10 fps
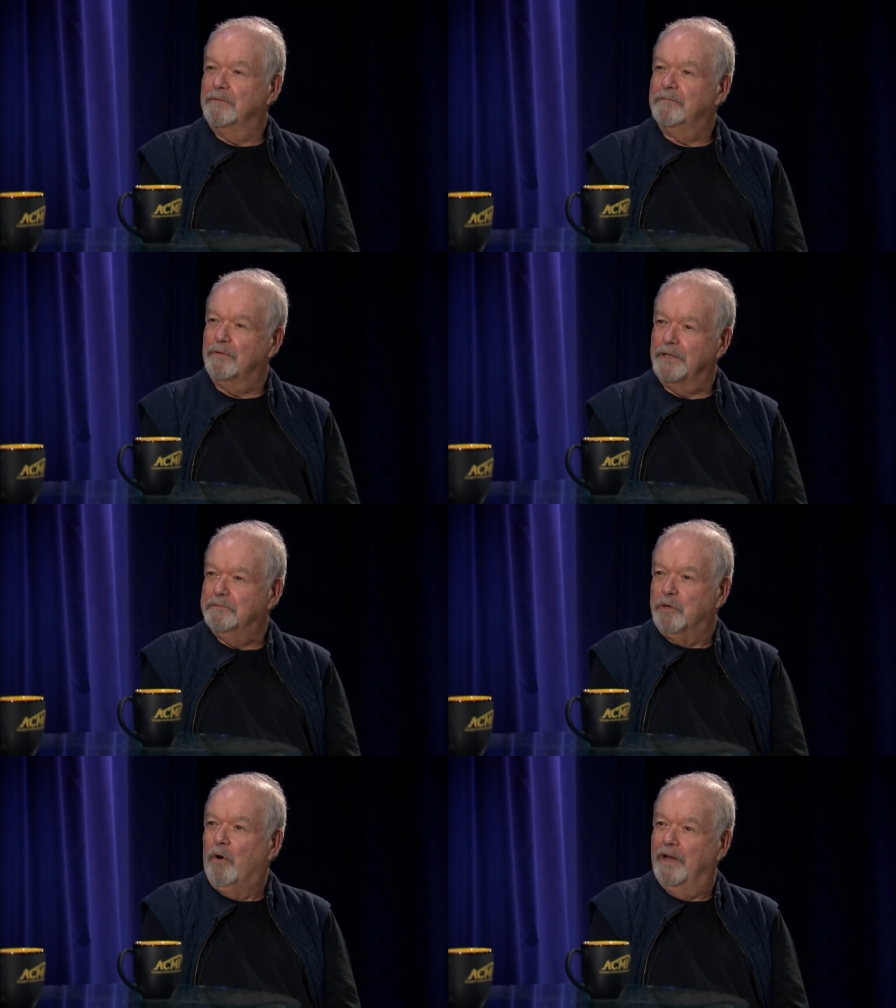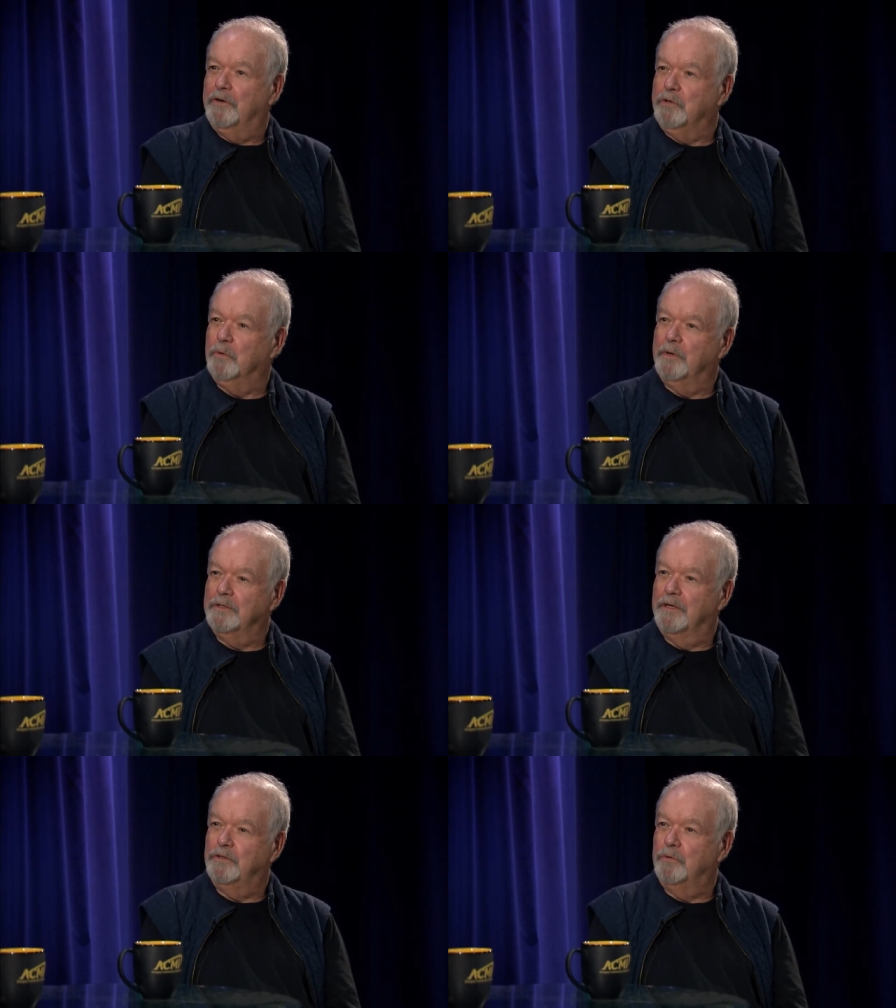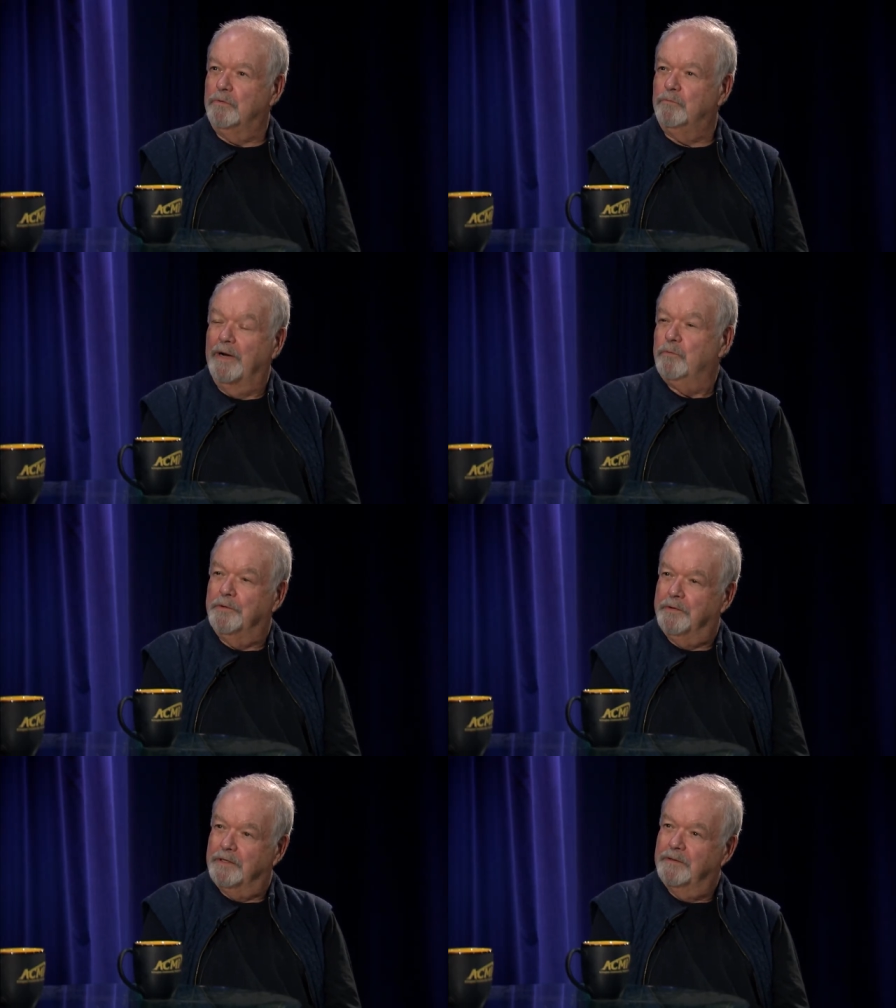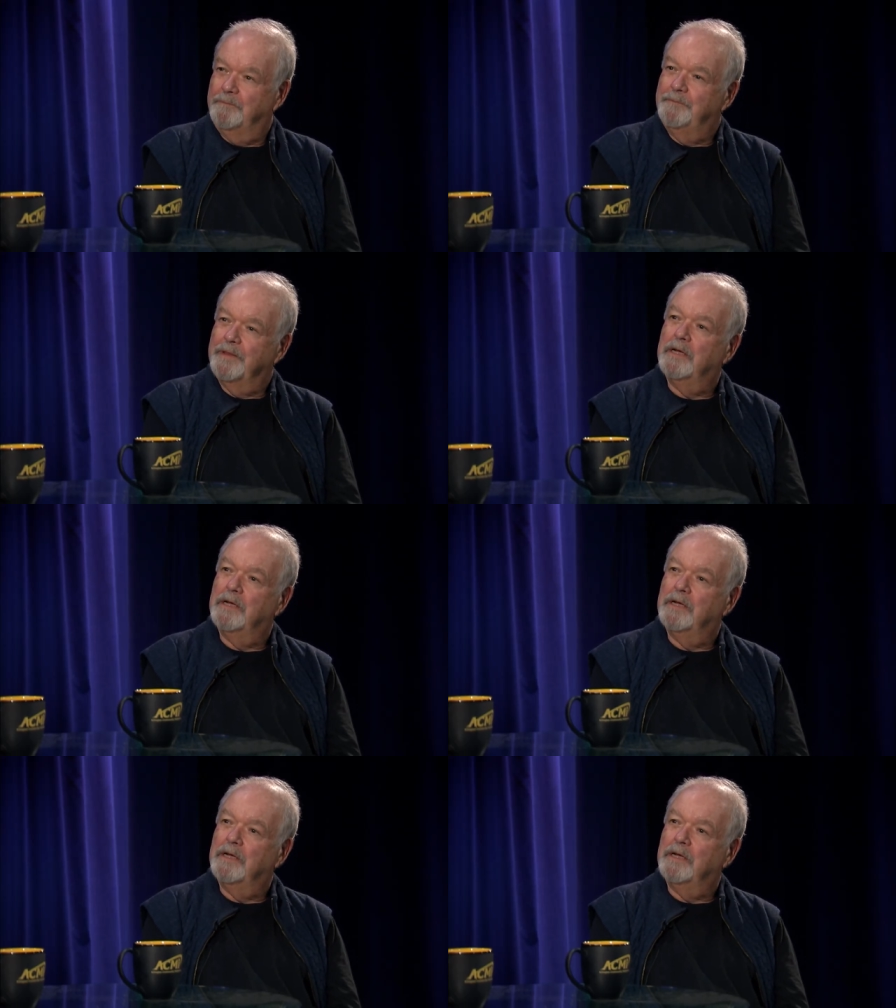lived on in you and, and you went with it. Yeah.